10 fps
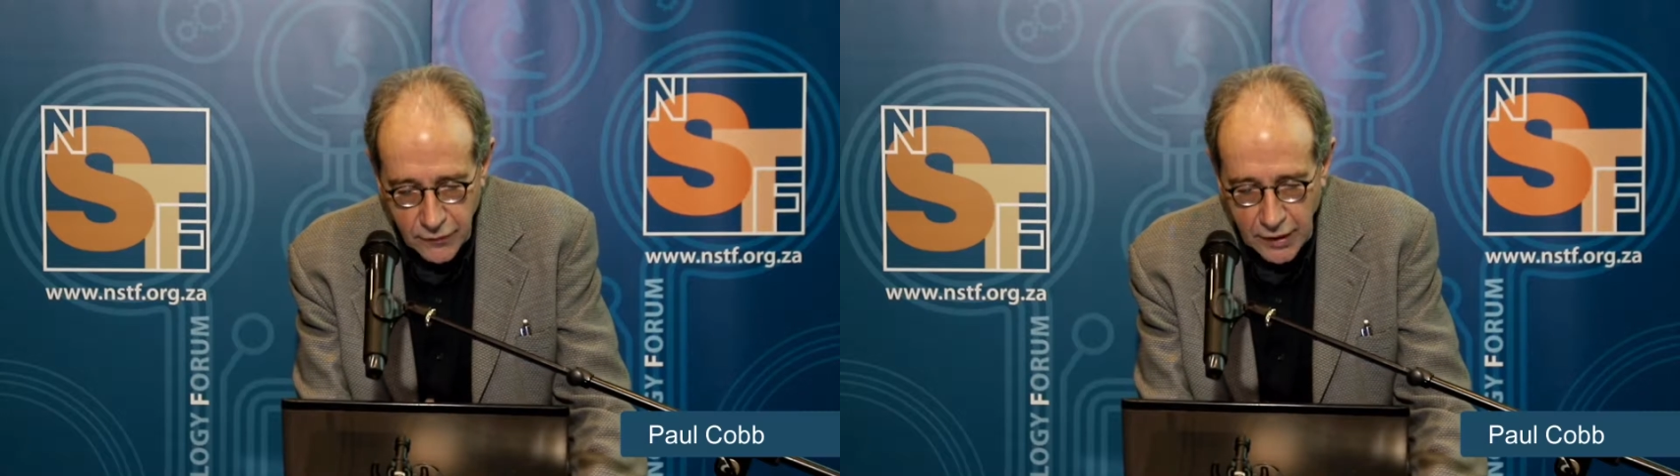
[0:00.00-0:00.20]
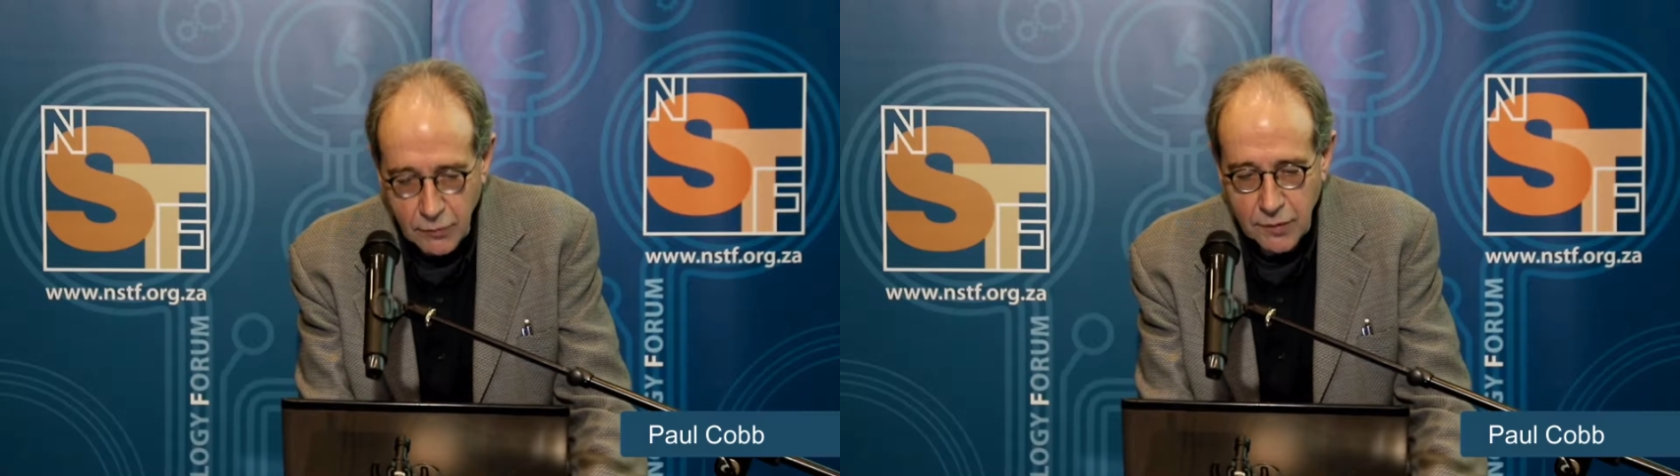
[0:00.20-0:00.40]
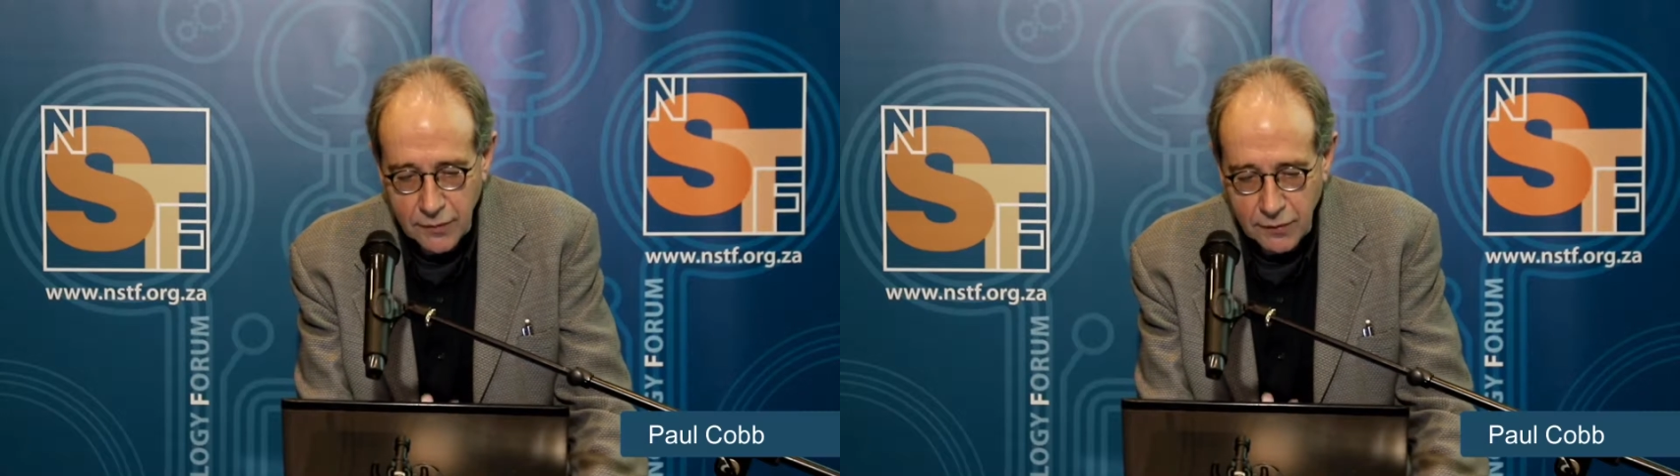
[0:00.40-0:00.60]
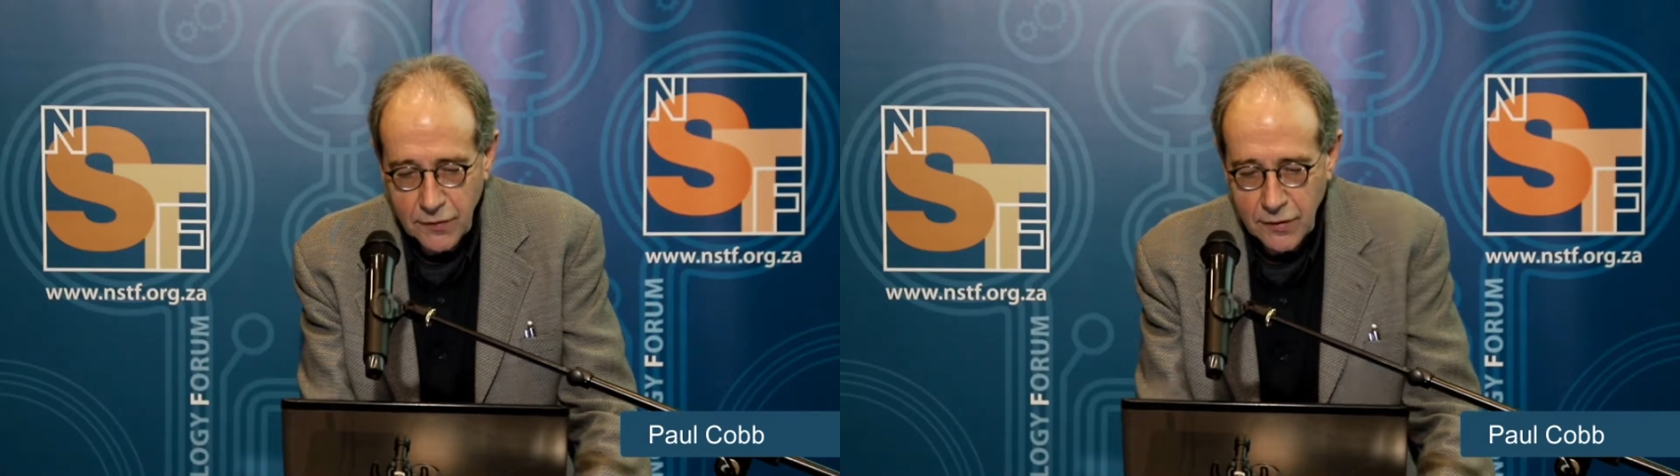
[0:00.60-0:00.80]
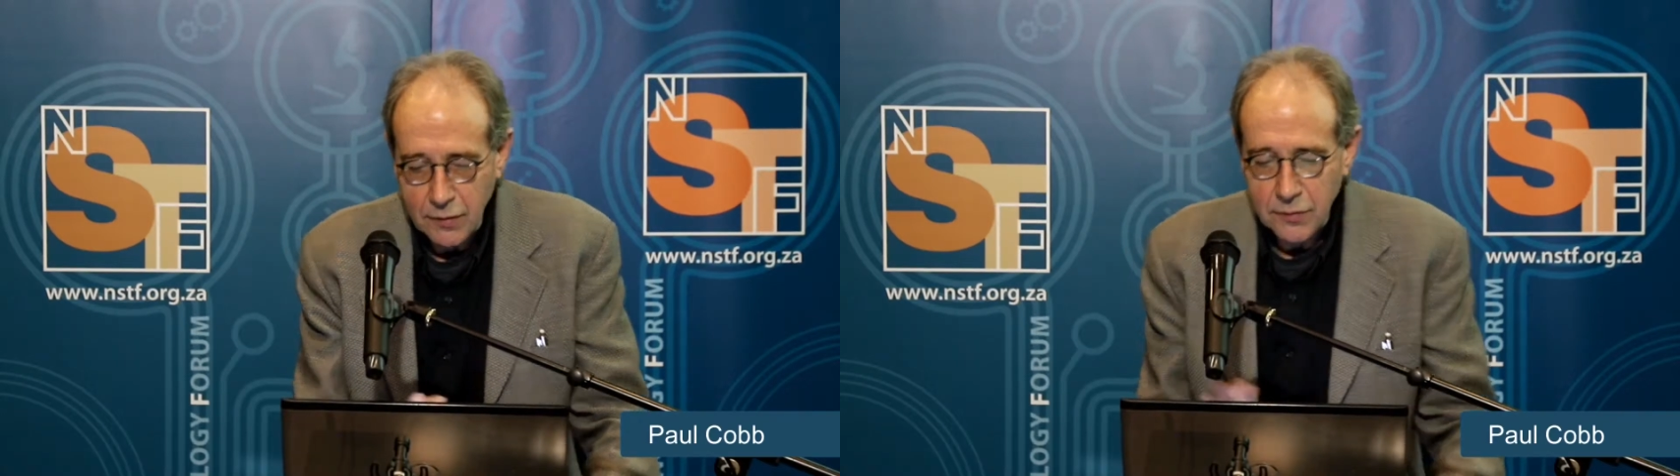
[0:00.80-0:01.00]
I want to be
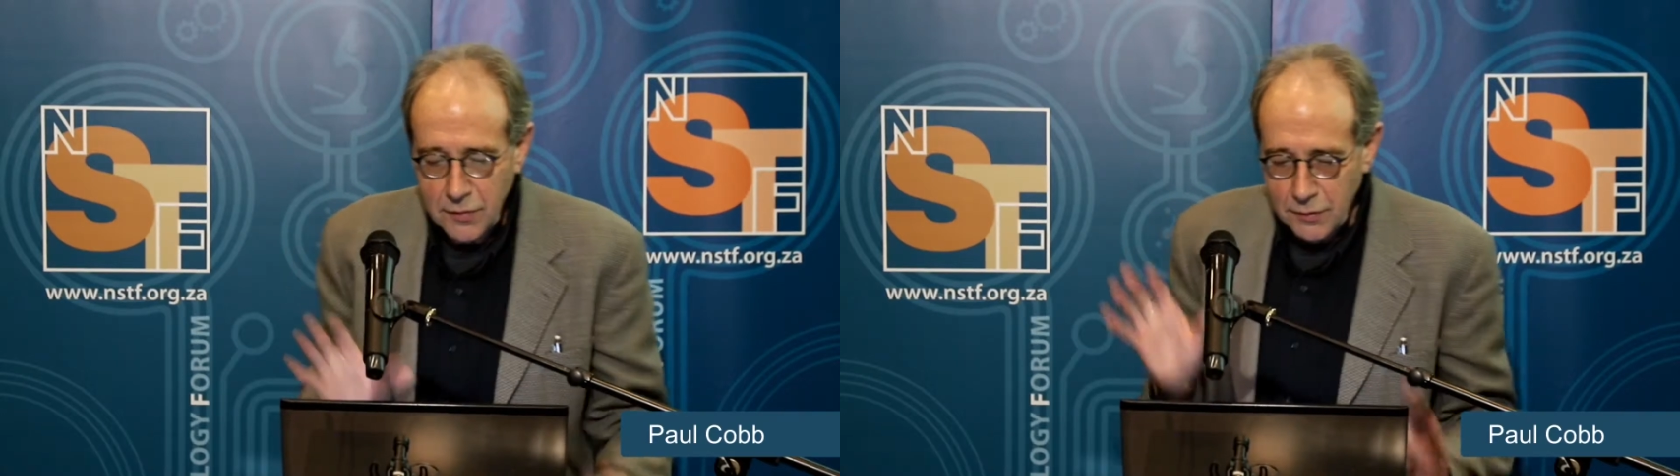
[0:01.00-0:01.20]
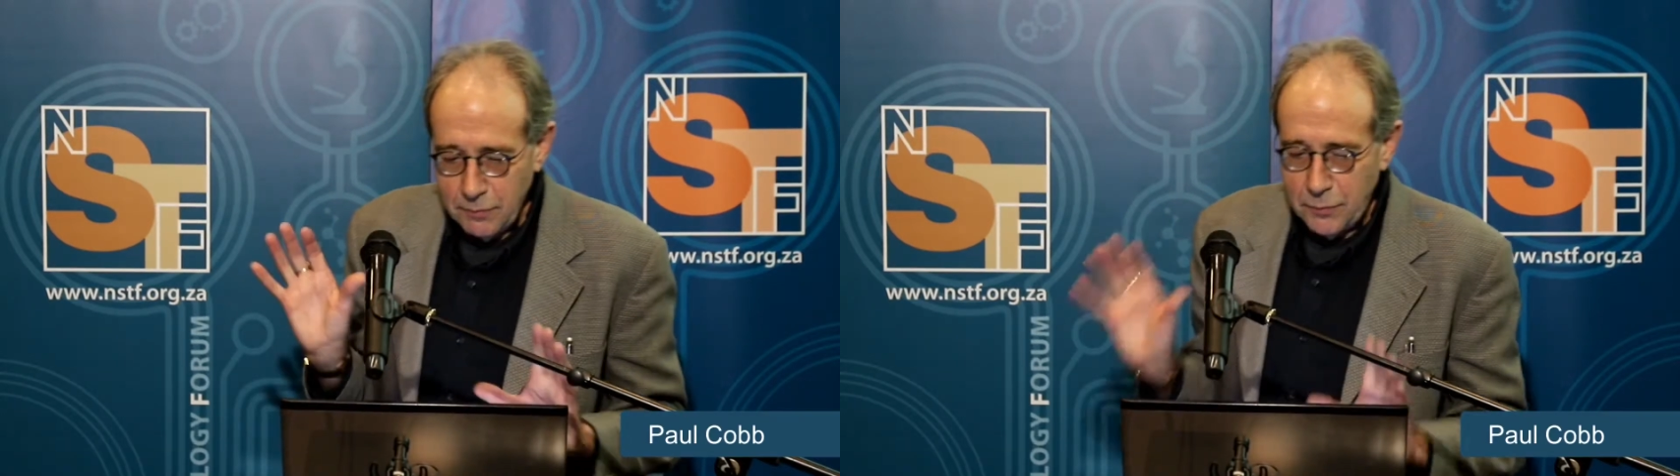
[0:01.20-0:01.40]
don't want to